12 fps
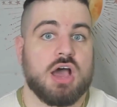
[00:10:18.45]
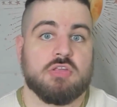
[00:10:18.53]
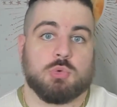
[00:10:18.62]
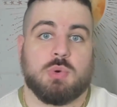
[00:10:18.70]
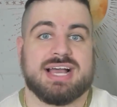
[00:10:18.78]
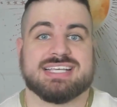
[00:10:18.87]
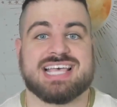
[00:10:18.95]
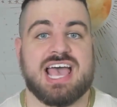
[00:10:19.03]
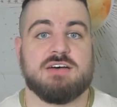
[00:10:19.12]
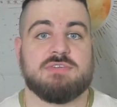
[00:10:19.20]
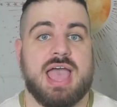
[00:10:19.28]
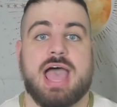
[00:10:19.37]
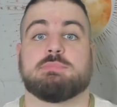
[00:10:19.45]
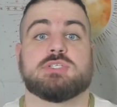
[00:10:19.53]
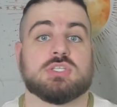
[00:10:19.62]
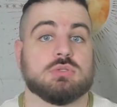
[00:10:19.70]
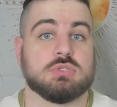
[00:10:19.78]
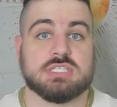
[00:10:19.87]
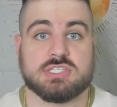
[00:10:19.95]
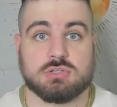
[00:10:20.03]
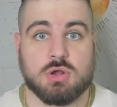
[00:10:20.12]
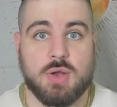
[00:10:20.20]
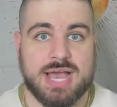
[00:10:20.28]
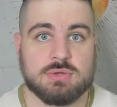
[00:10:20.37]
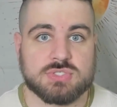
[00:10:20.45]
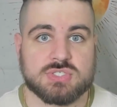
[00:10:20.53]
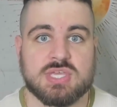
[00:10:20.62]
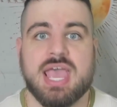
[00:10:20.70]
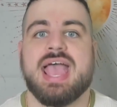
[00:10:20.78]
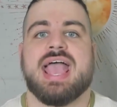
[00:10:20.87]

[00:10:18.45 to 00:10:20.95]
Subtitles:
otherwise have absolutely zero outs.